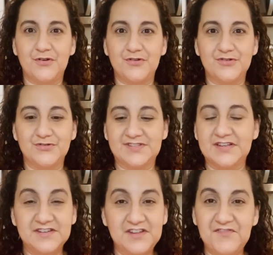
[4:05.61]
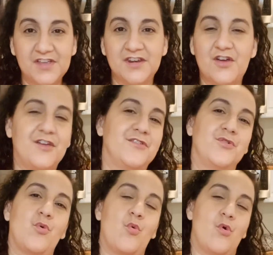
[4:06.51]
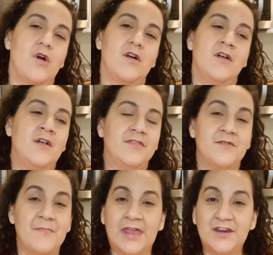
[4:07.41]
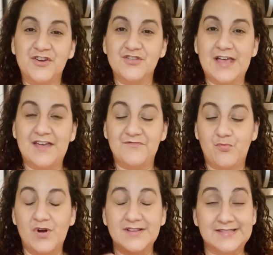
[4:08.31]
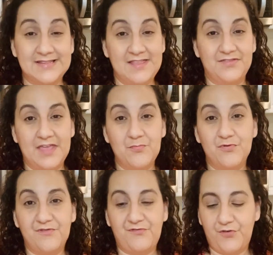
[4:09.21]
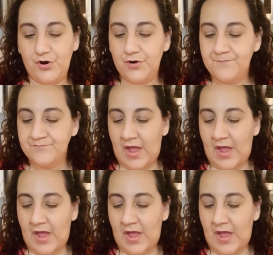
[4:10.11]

your significant other or the man in your life, what scent they prefer.